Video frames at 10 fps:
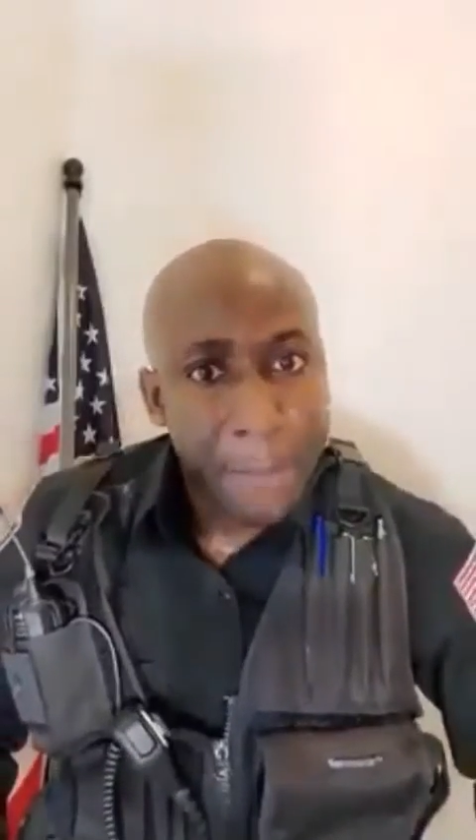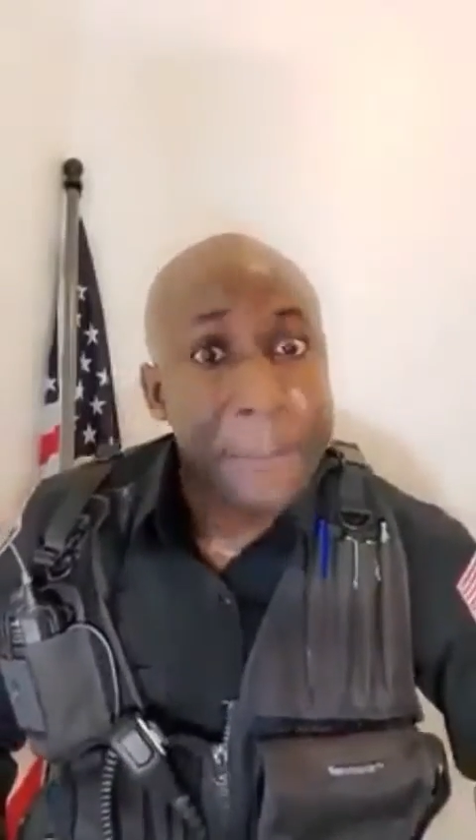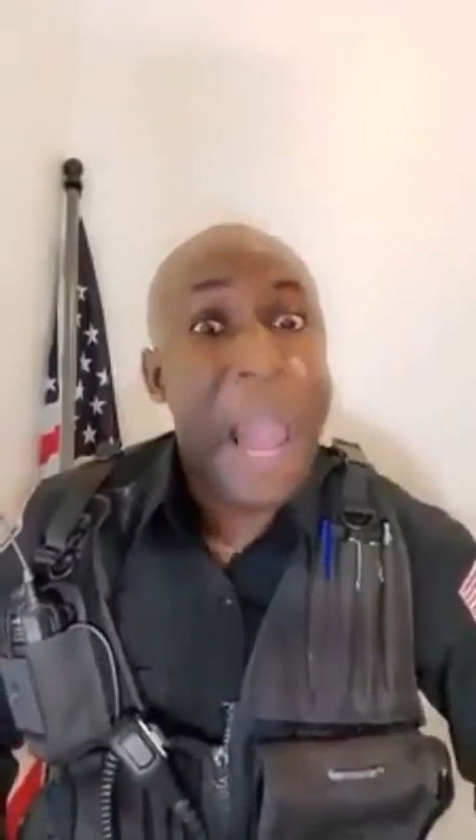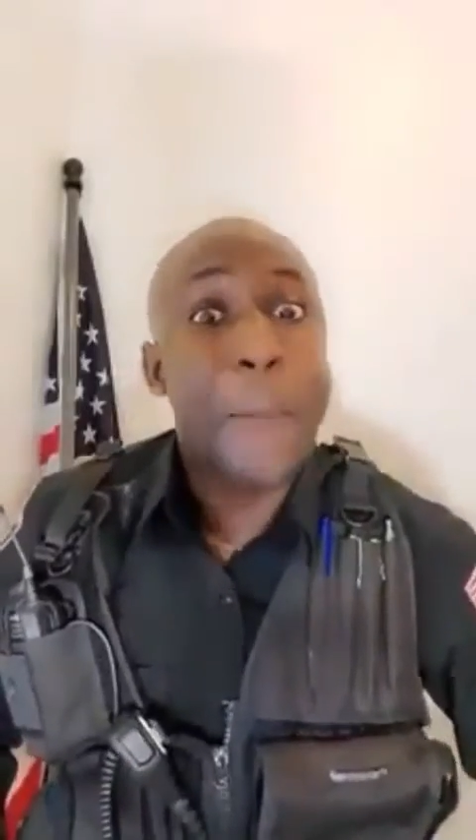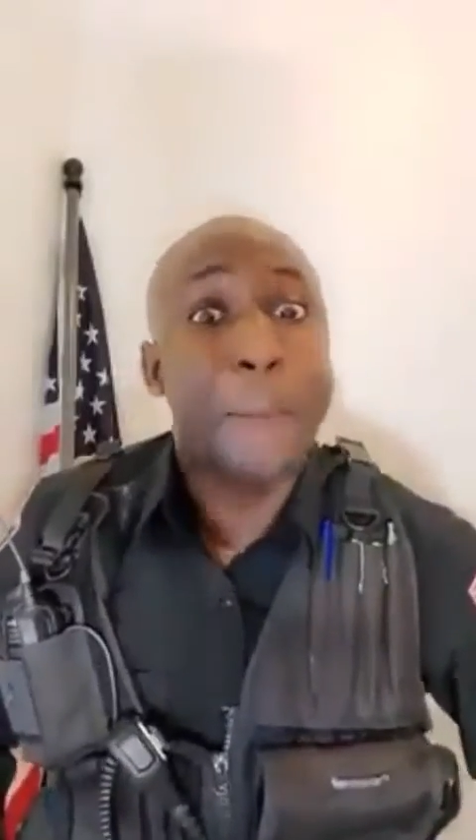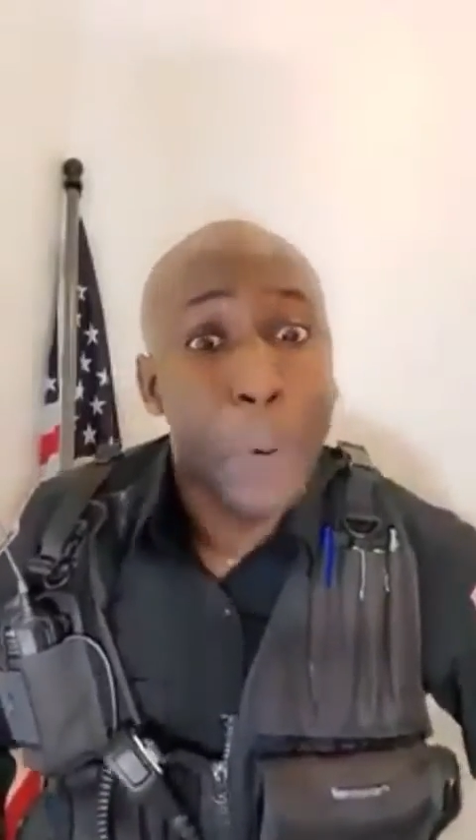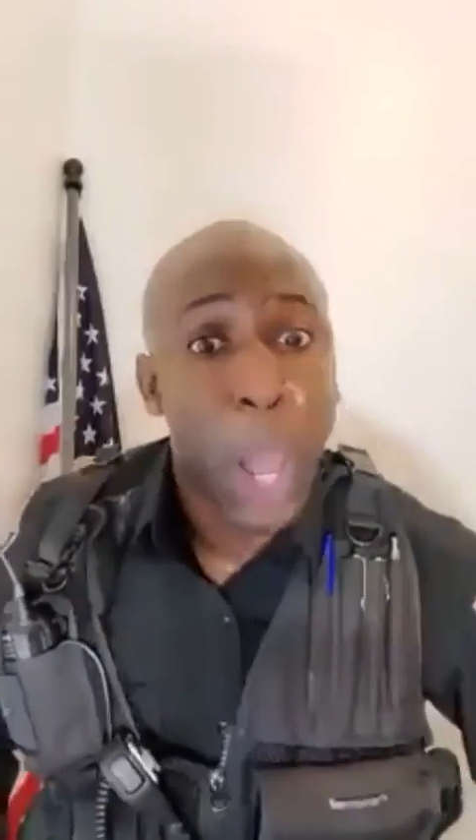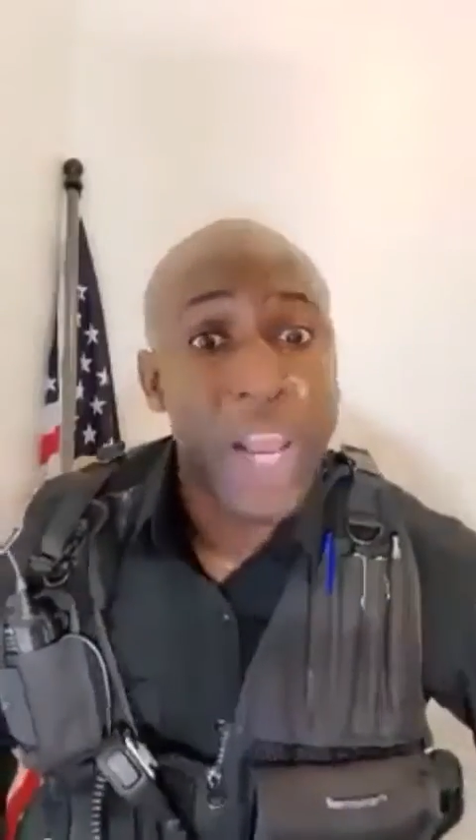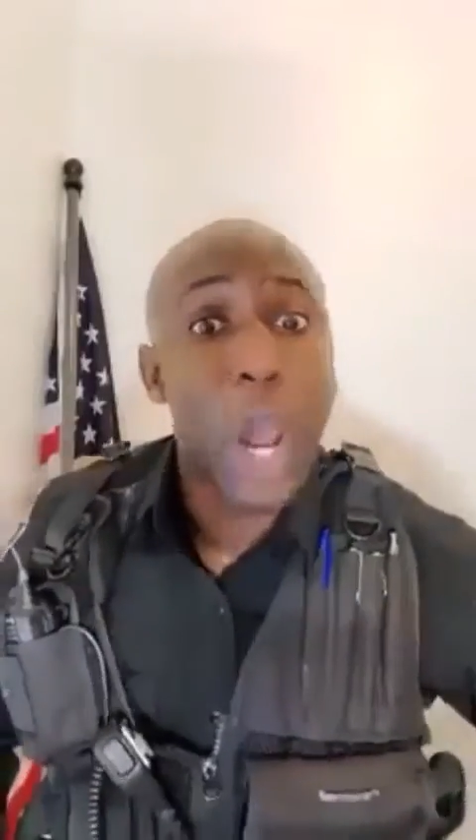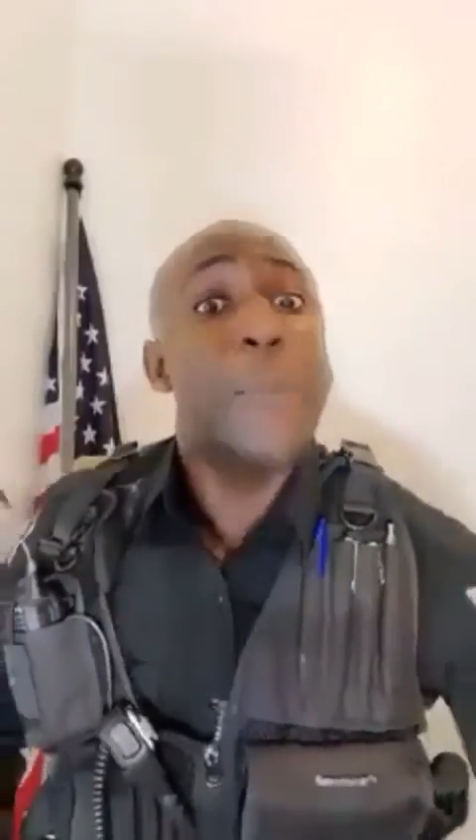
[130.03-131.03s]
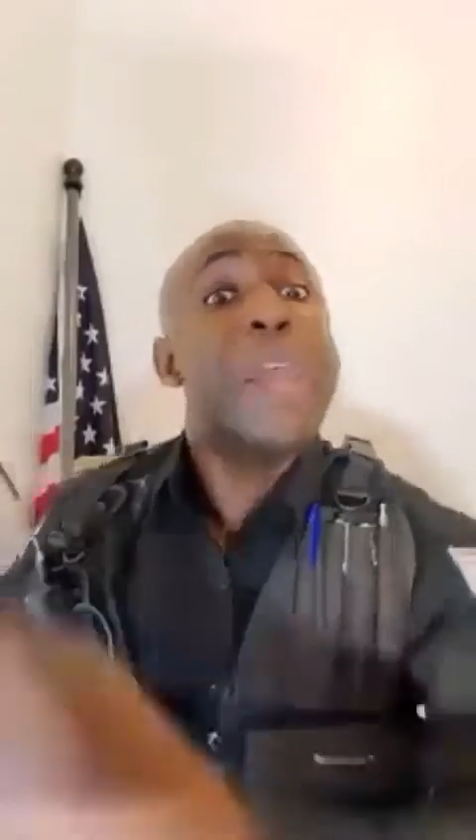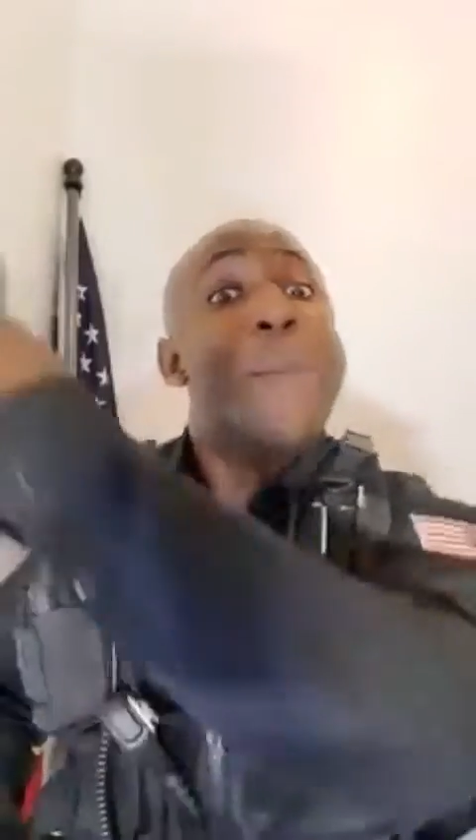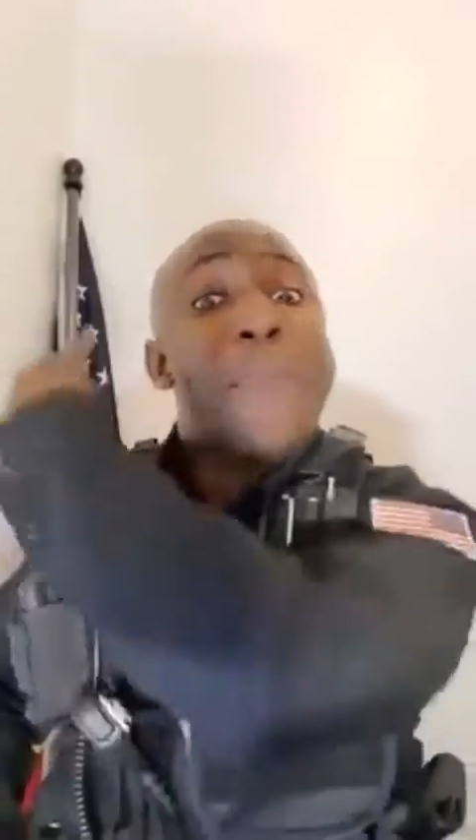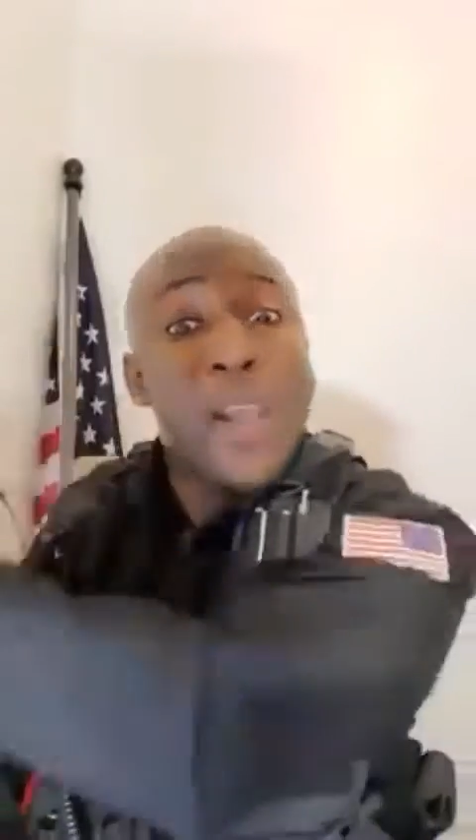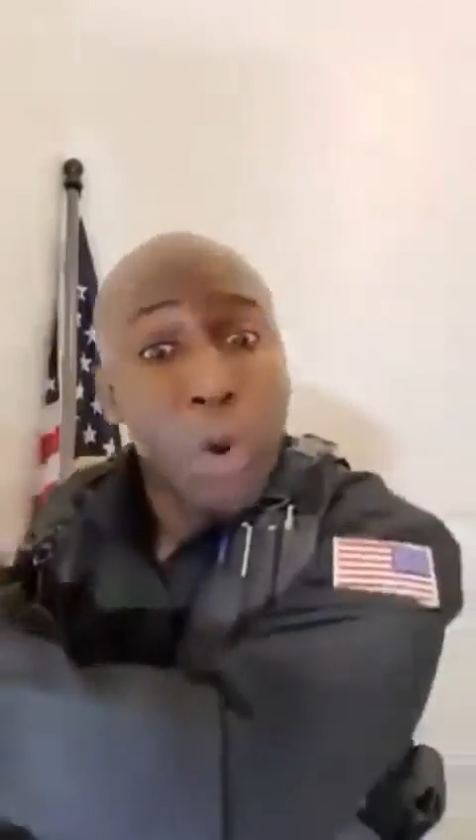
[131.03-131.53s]
By blowing up the
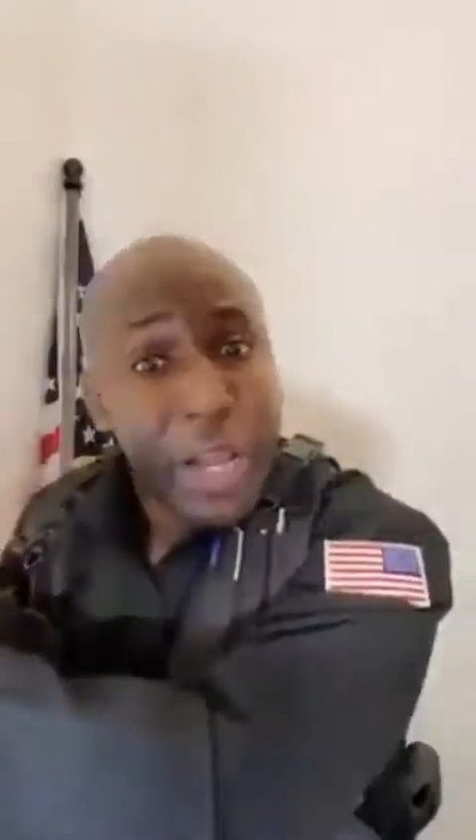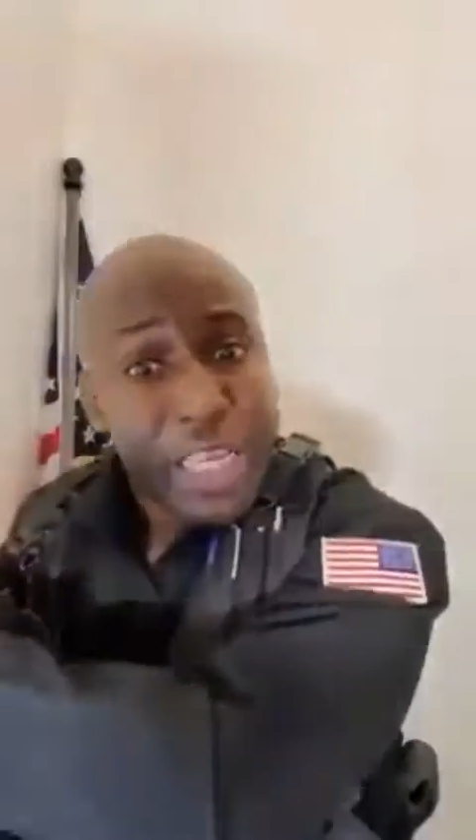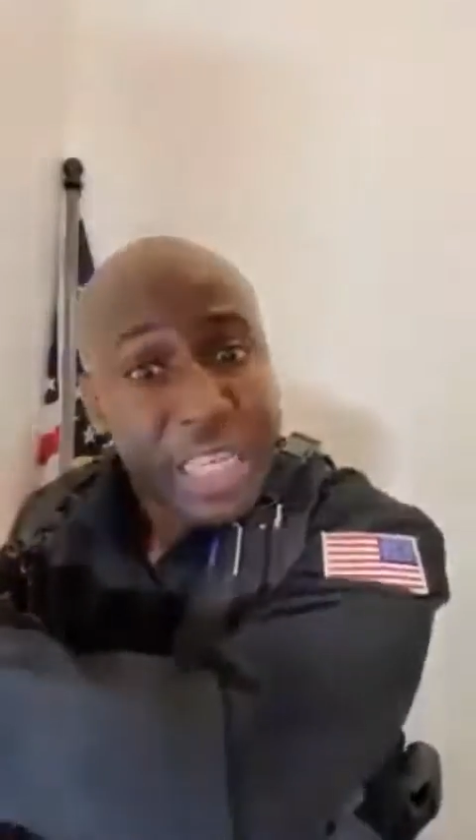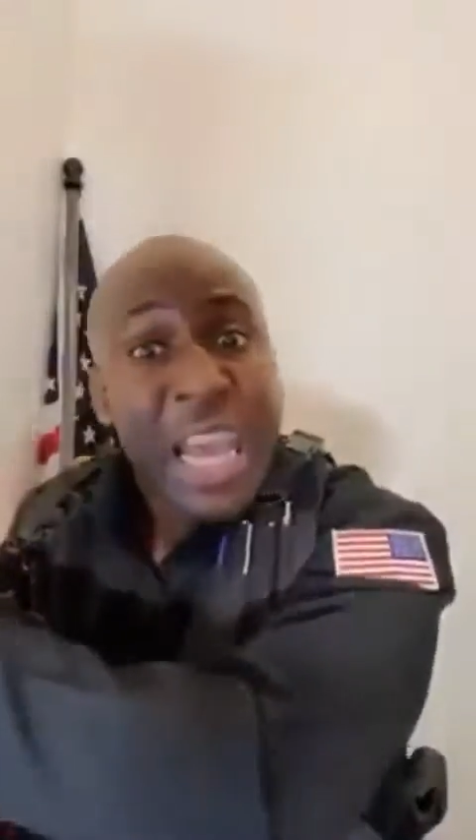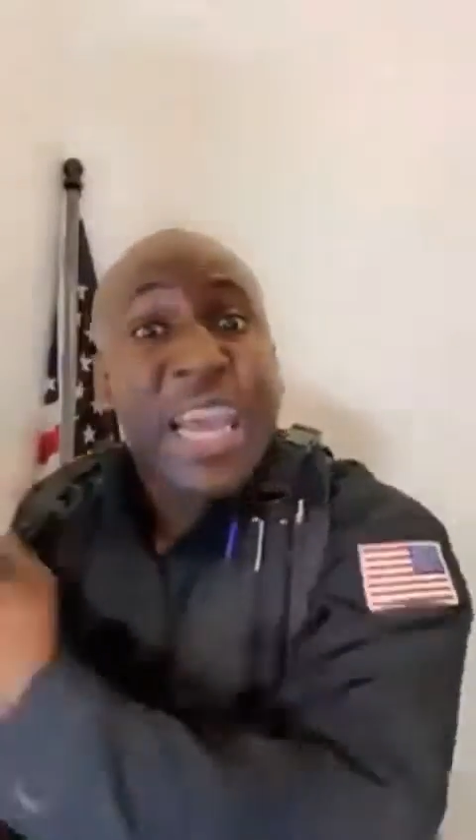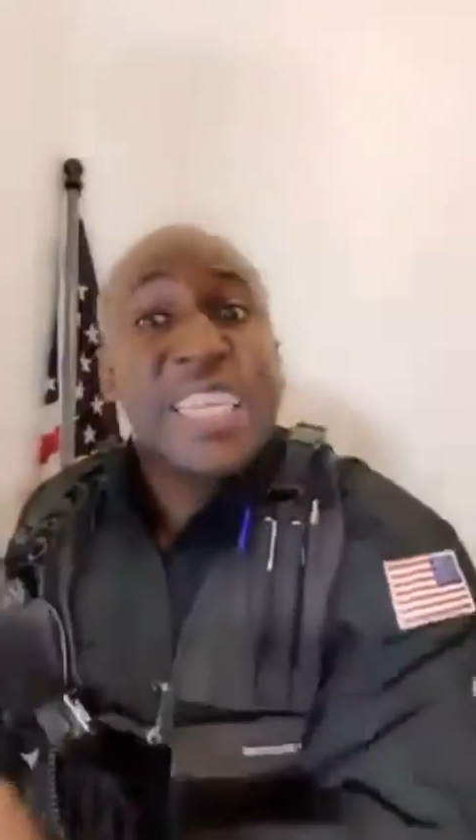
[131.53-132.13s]
Middle East,